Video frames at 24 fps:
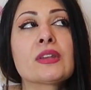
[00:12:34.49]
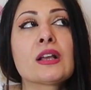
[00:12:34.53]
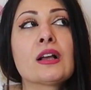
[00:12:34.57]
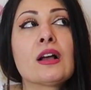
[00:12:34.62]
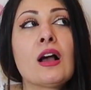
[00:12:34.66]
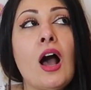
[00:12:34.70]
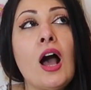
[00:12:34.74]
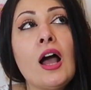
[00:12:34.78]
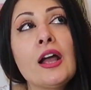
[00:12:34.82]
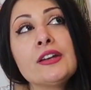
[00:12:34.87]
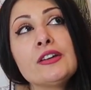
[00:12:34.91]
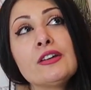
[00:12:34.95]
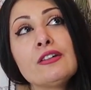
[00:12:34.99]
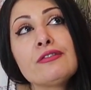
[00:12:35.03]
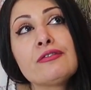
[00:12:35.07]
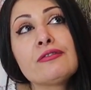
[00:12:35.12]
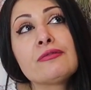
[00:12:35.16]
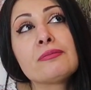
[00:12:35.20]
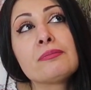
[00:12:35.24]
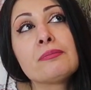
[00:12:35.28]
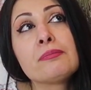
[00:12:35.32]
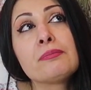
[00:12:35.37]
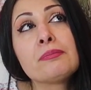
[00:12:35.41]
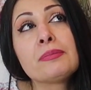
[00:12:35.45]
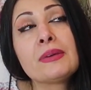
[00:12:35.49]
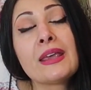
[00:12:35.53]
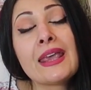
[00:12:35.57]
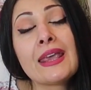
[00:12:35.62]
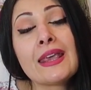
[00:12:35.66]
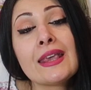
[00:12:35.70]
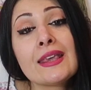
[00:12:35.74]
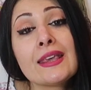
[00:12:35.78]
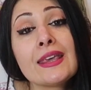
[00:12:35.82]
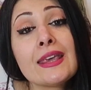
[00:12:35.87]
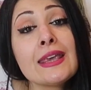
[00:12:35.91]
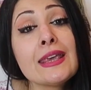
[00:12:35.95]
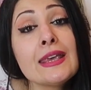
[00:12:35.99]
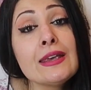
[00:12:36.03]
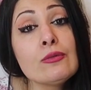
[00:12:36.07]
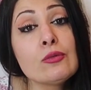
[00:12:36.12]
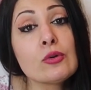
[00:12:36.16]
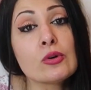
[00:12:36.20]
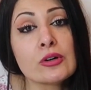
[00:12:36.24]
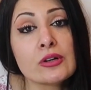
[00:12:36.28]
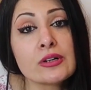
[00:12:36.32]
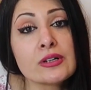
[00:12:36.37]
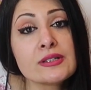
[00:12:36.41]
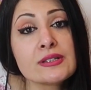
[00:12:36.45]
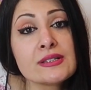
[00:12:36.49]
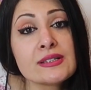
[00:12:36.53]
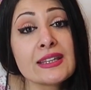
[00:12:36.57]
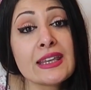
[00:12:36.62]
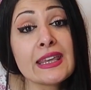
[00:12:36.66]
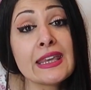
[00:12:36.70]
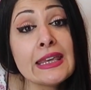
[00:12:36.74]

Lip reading: kind of keywords,